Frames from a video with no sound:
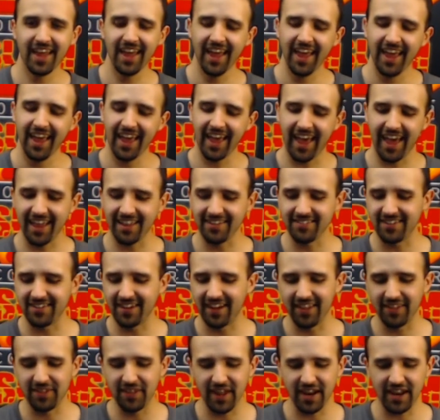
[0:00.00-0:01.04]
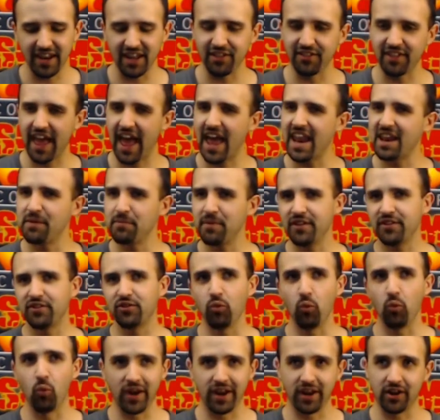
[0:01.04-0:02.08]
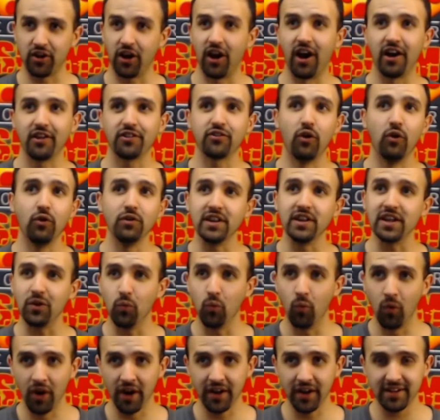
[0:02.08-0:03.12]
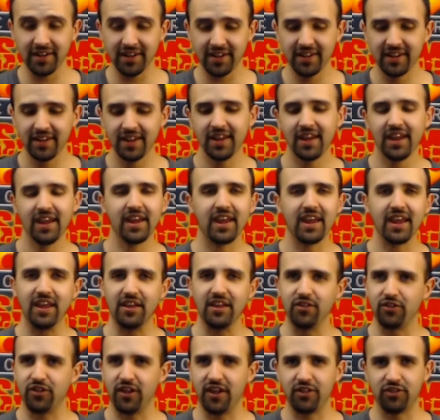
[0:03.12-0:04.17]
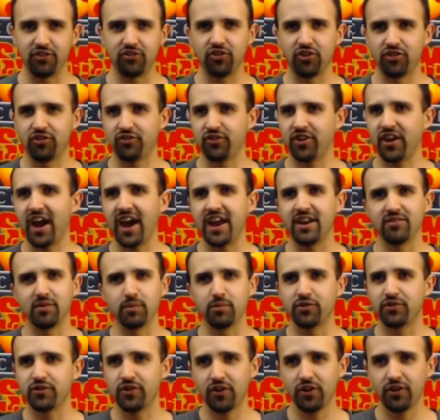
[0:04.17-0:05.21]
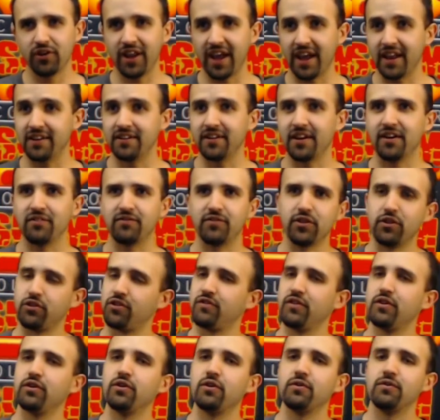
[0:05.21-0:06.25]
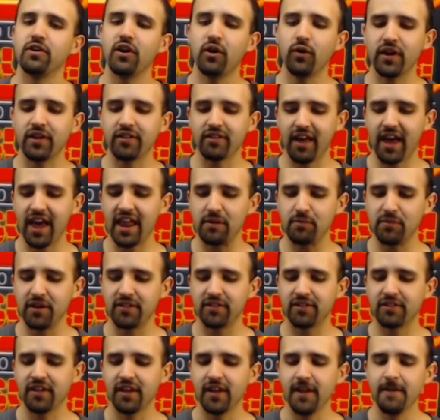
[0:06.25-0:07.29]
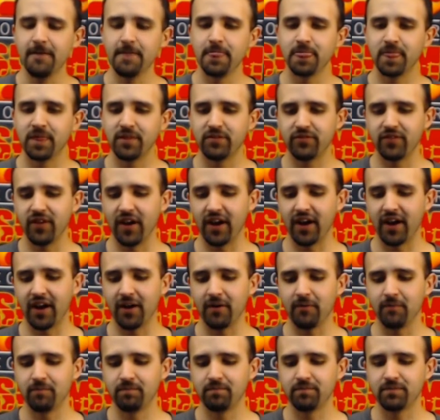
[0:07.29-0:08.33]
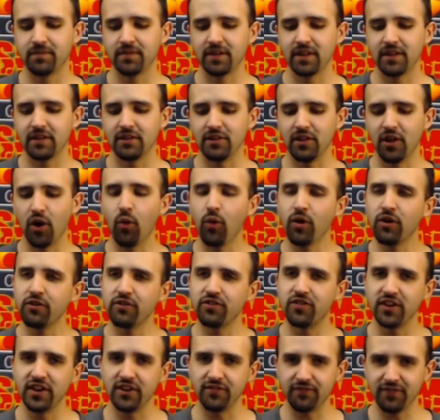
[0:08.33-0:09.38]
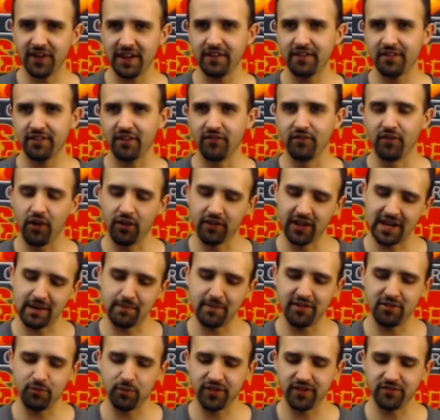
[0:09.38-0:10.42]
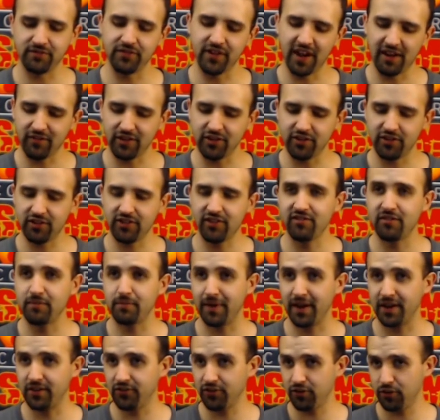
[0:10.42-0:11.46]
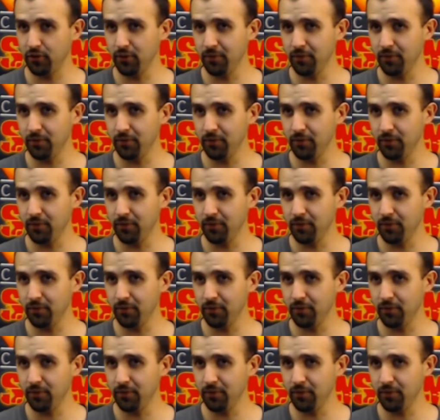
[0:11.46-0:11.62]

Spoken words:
And that his Animus, when it costs only 1, is just kind of absurd. And for those of you who don't know, his Animus lowers the defense of all enemies within 5 inches of him by 2,